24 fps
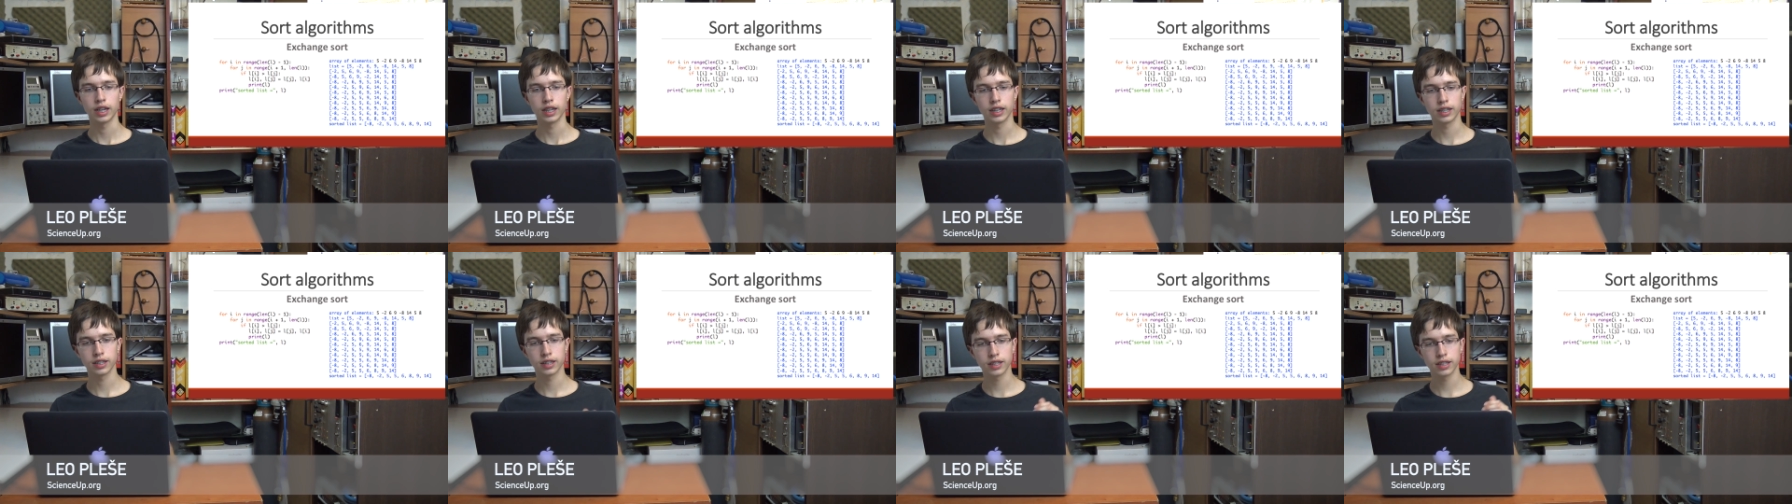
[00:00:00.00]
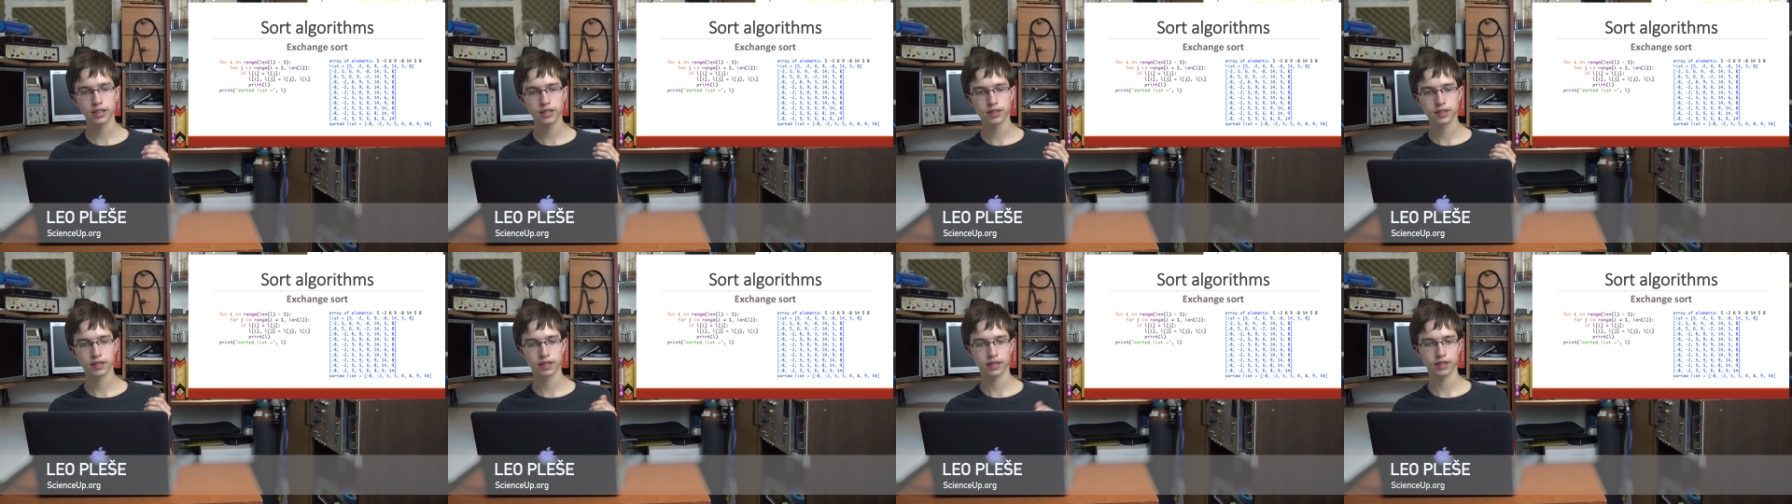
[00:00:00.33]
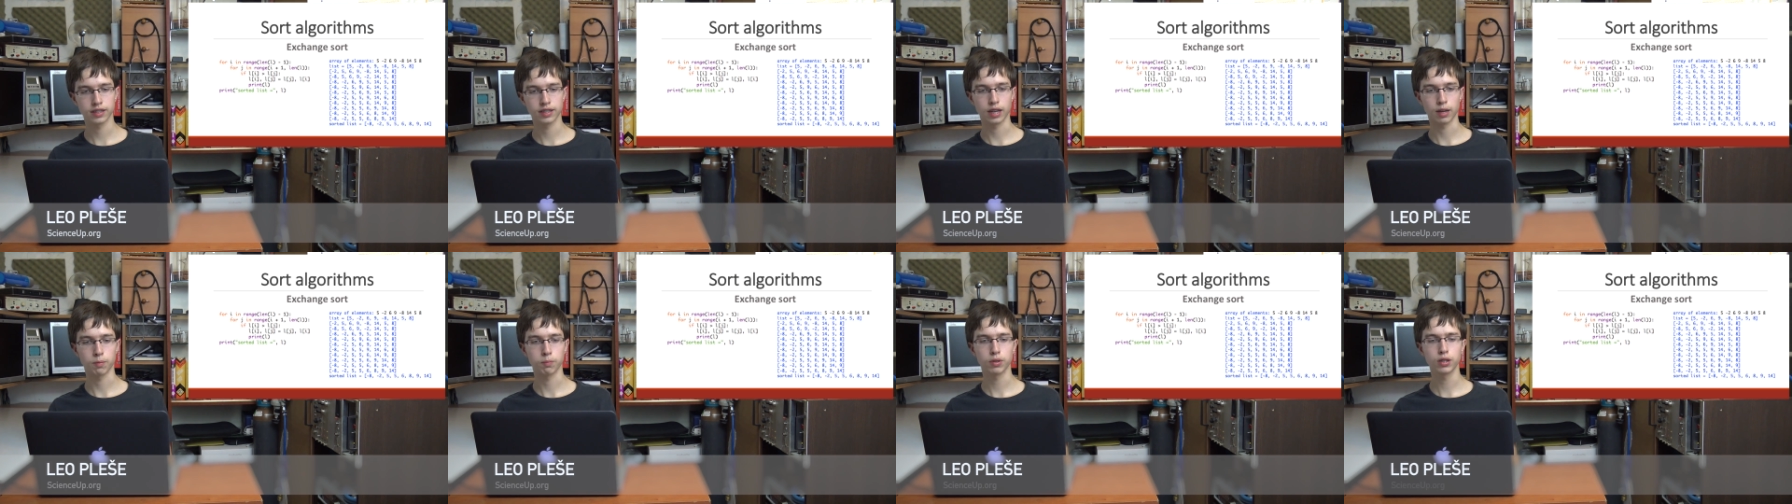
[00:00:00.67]
In these
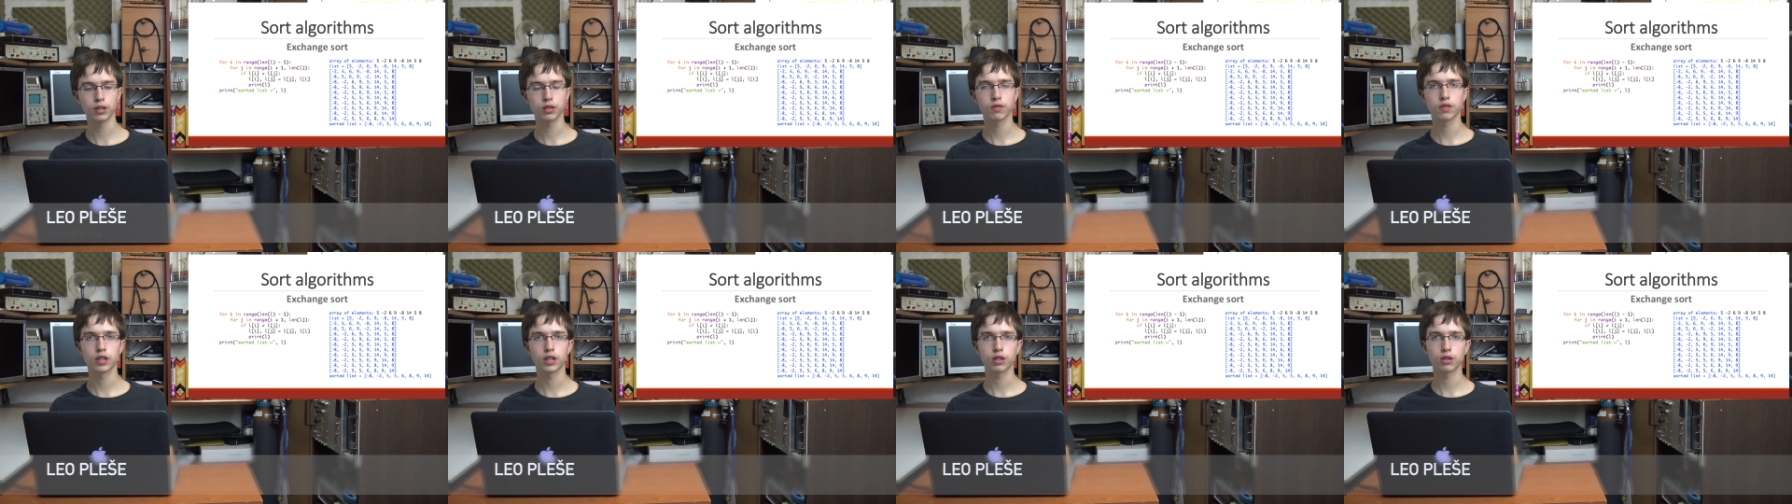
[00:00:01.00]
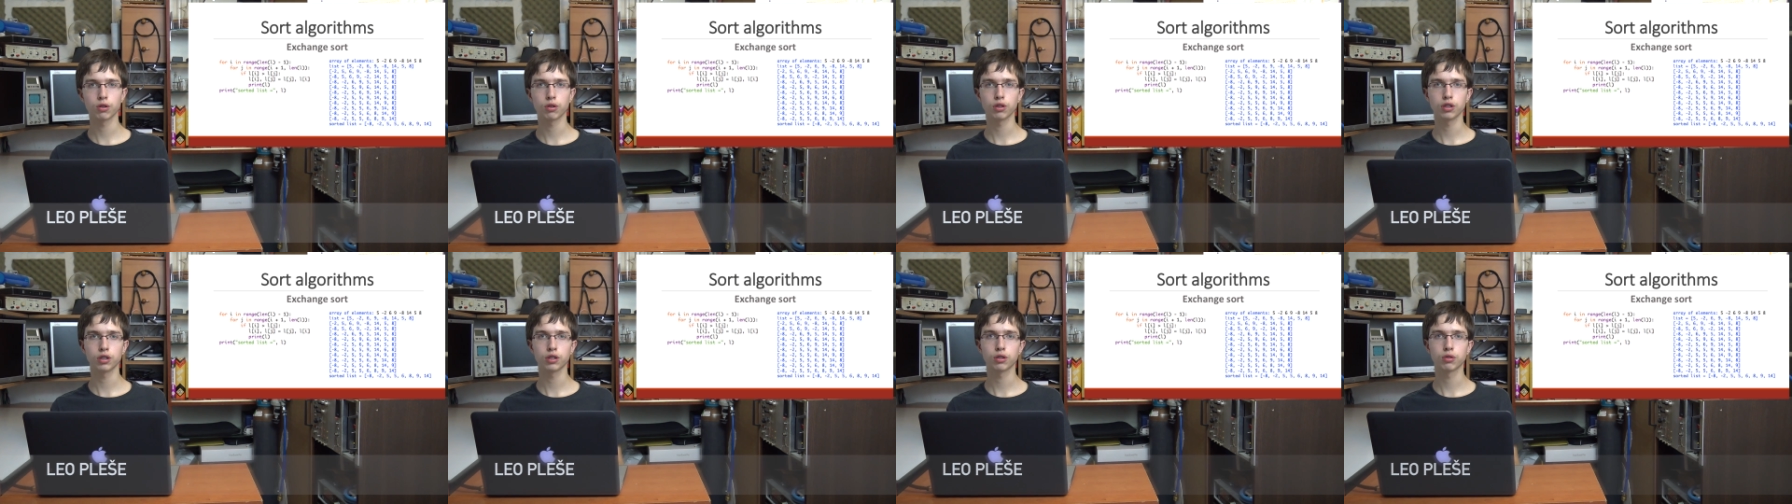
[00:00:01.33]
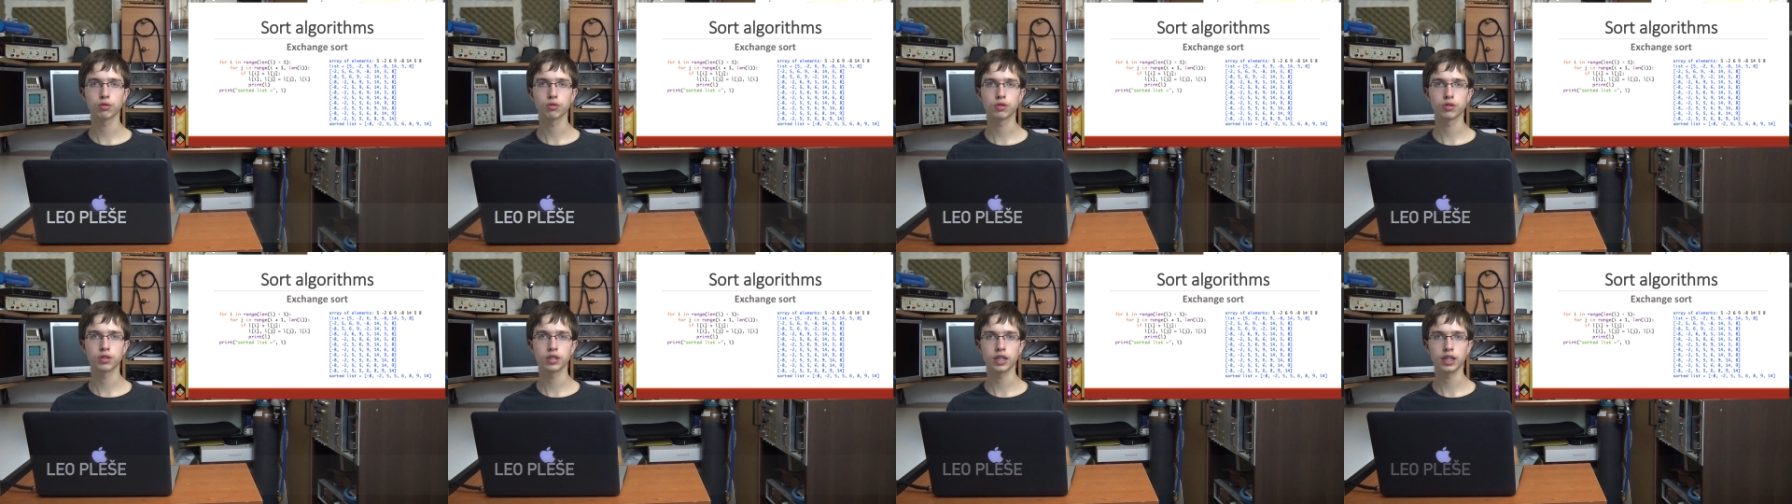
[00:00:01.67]
examples we are going
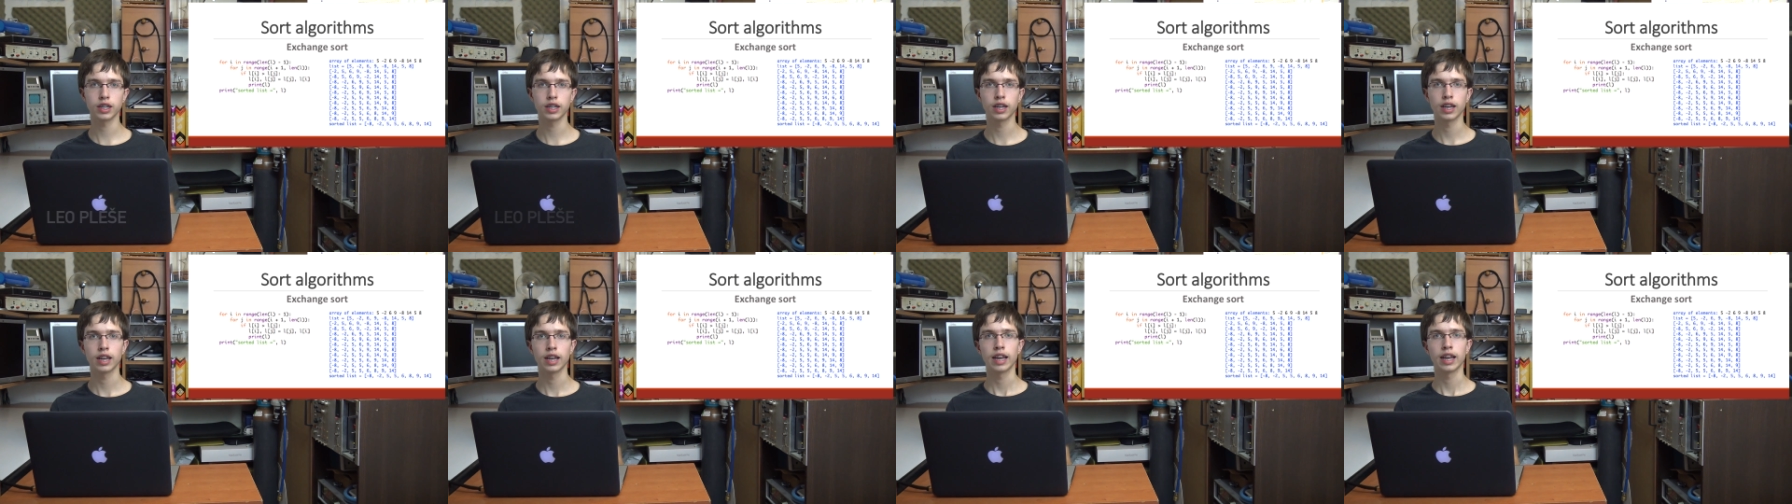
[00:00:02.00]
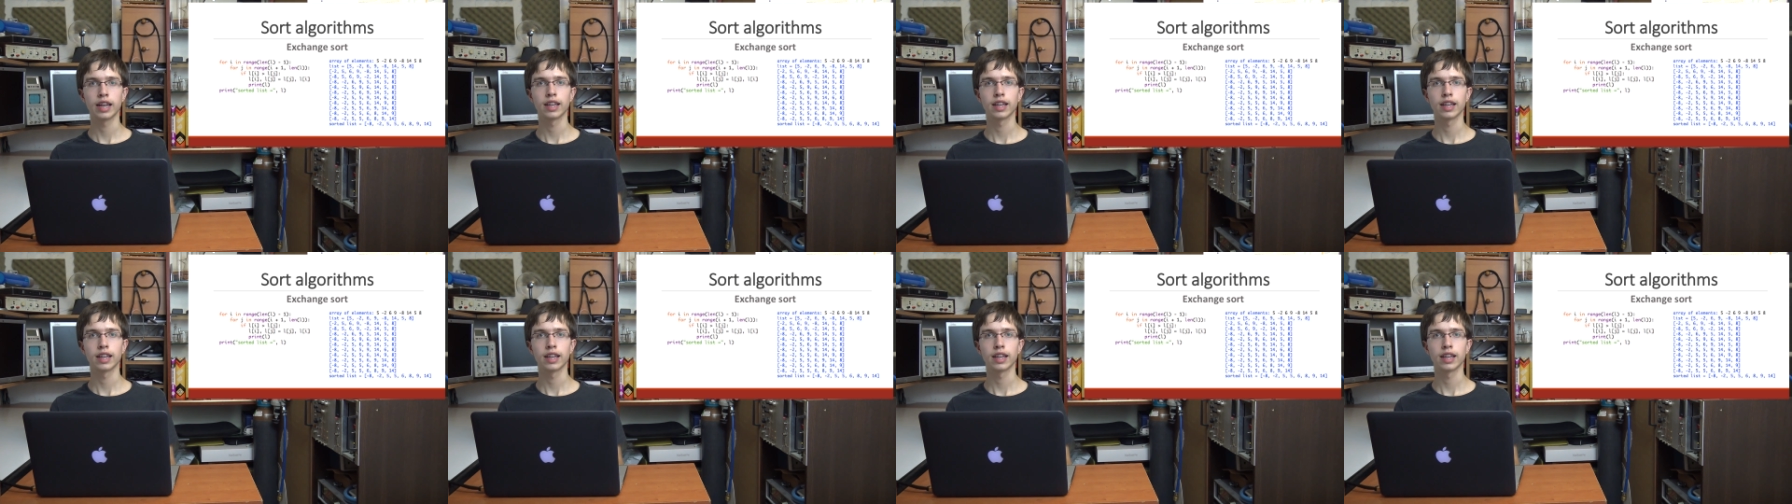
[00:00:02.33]
to see